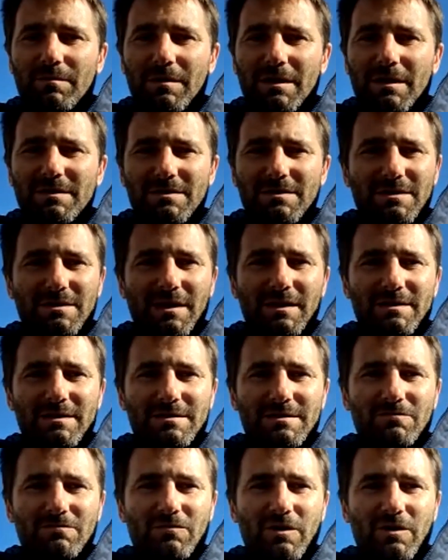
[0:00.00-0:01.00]
as you say,
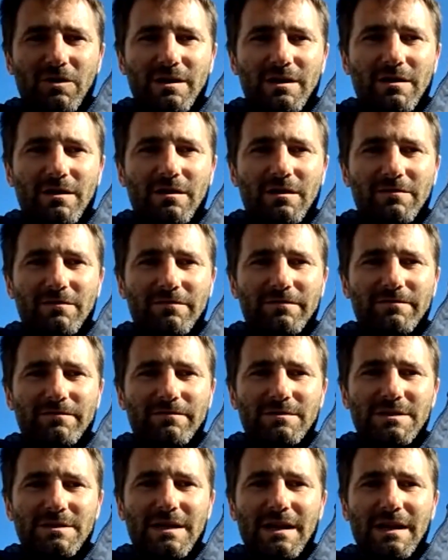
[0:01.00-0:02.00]
some really kind of
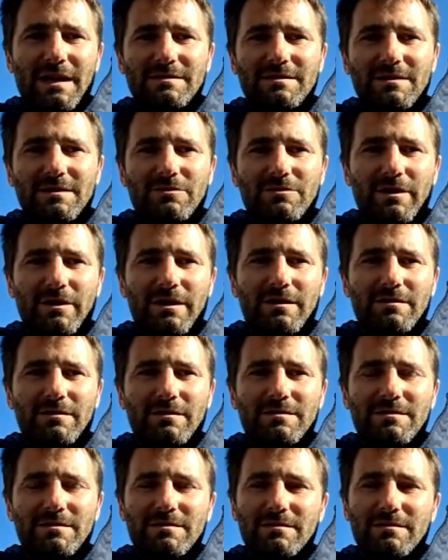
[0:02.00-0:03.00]
talented
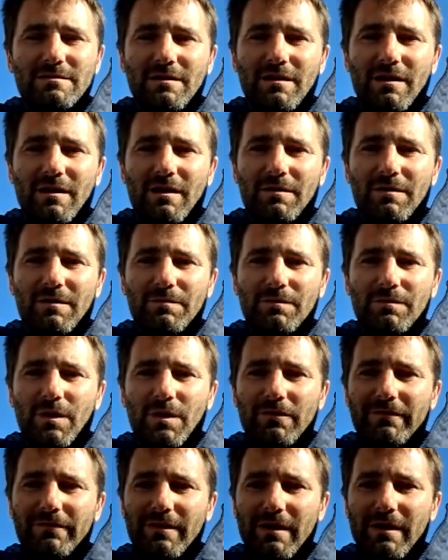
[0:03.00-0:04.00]
cricketers
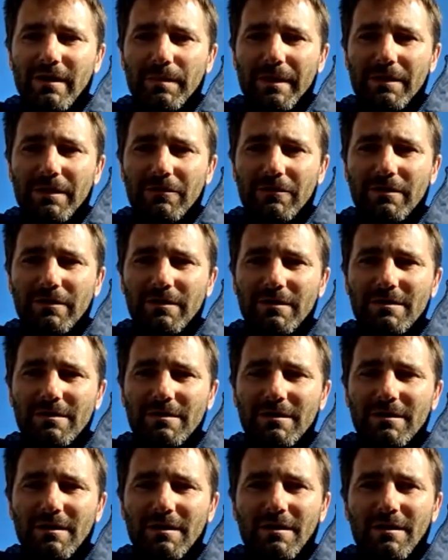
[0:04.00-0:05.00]
over that period
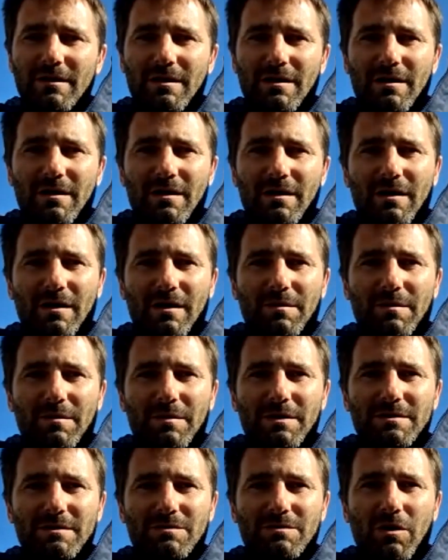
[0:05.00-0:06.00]

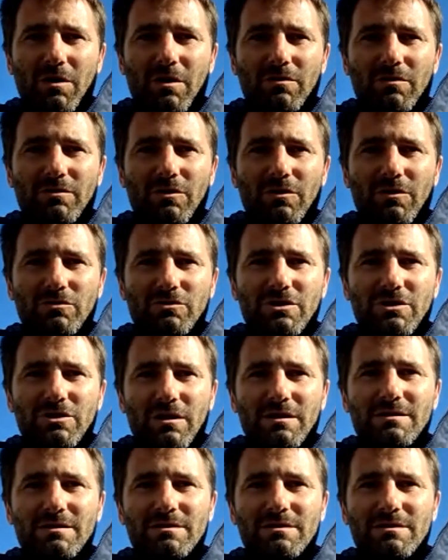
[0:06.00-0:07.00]
as well, not
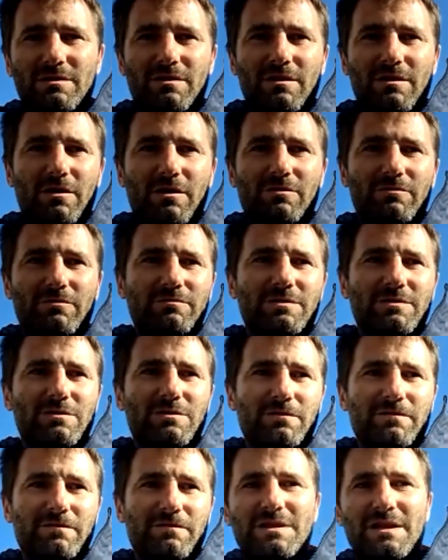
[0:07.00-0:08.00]
just,
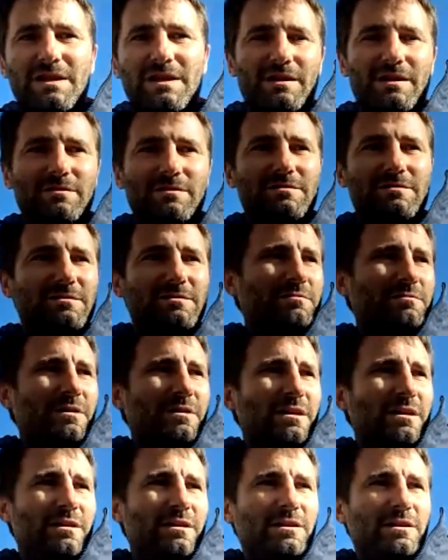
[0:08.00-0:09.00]
sort of seen as,
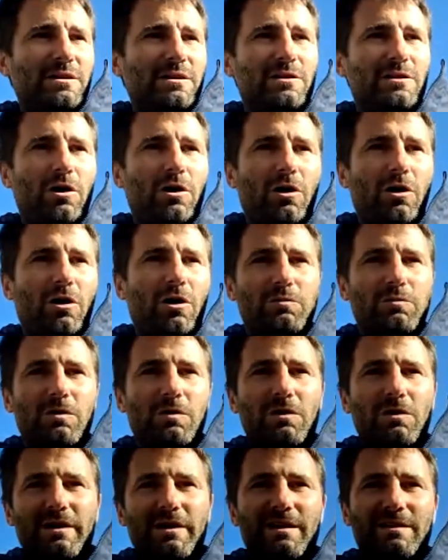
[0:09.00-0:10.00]

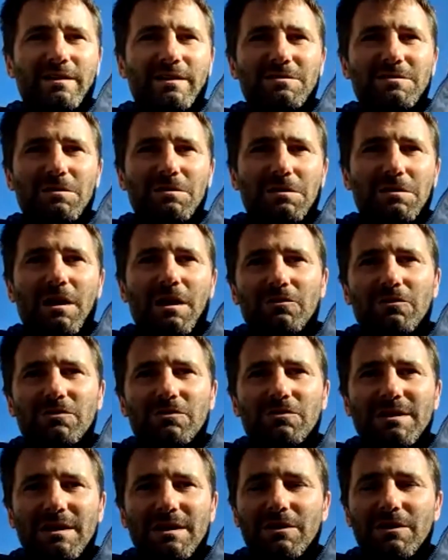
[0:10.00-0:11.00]
hard-working, sort of
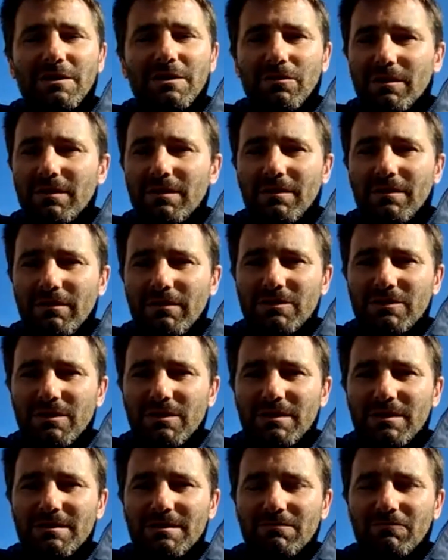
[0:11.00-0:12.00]
close-knit unit. There were
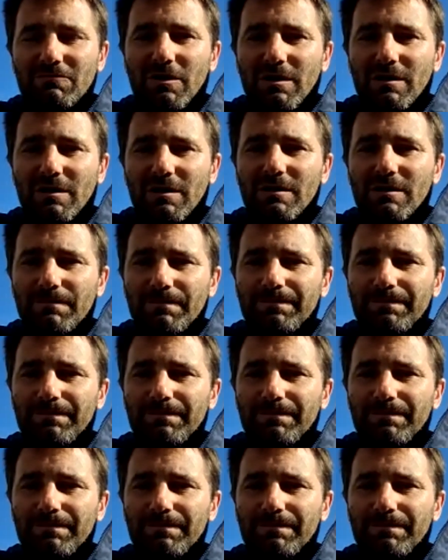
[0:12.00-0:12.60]
actually some really